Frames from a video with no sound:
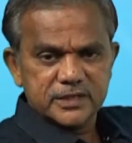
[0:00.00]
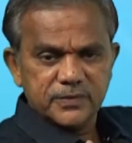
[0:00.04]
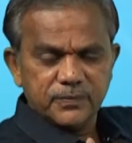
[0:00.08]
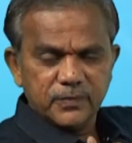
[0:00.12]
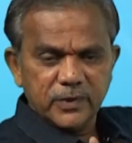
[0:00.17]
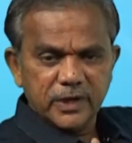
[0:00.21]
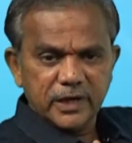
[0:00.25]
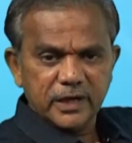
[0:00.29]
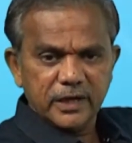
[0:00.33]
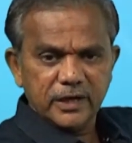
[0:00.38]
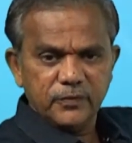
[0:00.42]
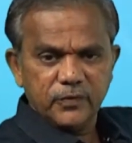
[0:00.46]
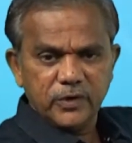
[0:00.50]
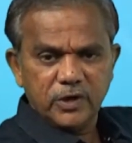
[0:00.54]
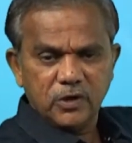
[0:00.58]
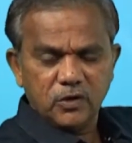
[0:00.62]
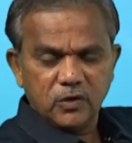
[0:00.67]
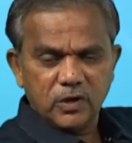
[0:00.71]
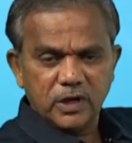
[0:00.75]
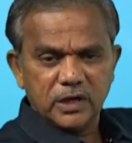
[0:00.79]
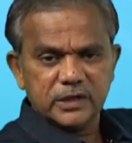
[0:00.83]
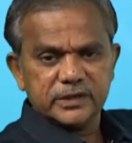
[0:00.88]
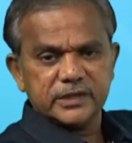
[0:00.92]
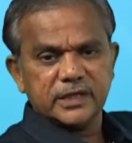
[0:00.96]
And
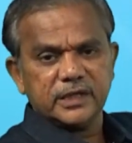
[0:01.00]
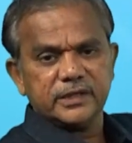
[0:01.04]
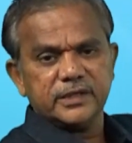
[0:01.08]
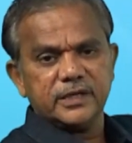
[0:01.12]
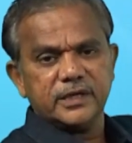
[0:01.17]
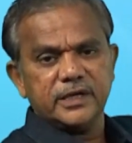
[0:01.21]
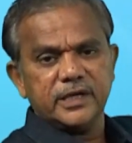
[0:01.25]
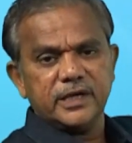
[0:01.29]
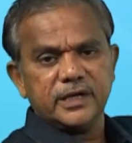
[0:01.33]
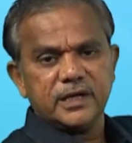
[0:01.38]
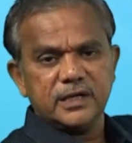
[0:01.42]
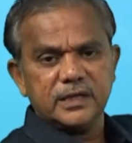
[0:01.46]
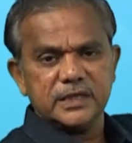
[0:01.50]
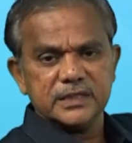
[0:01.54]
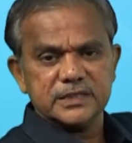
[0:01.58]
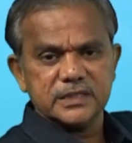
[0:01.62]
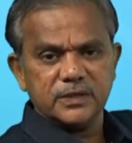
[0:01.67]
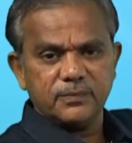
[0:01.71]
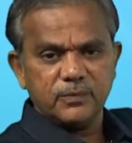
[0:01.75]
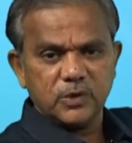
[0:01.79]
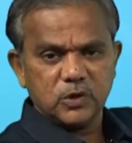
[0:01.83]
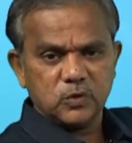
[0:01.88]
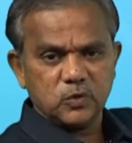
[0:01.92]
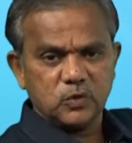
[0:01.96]
similarly we have got the other
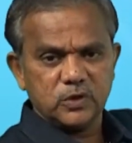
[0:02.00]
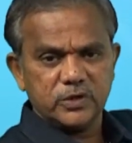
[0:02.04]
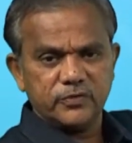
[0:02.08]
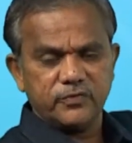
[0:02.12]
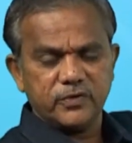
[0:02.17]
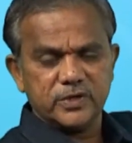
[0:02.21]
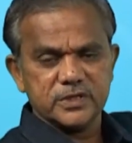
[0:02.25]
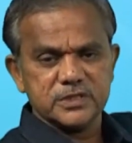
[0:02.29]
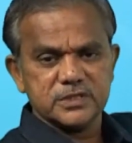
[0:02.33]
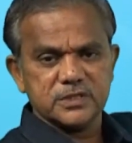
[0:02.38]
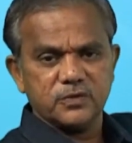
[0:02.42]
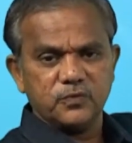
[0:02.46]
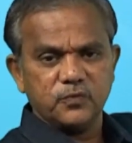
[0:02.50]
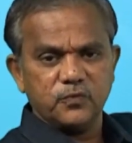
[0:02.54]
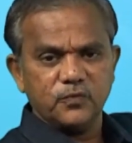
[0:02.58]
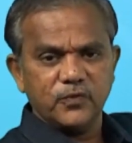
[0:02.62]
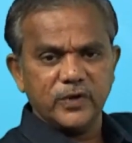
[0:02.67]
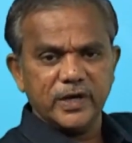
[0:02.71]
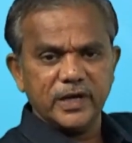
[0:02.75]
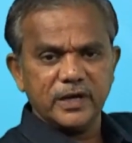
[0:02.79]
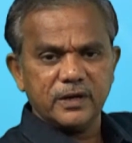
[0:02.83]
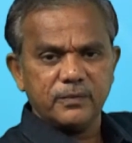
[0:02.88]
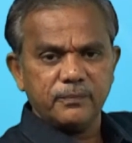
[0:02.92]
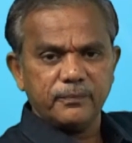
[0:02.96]
date on December
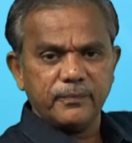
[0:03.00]
21st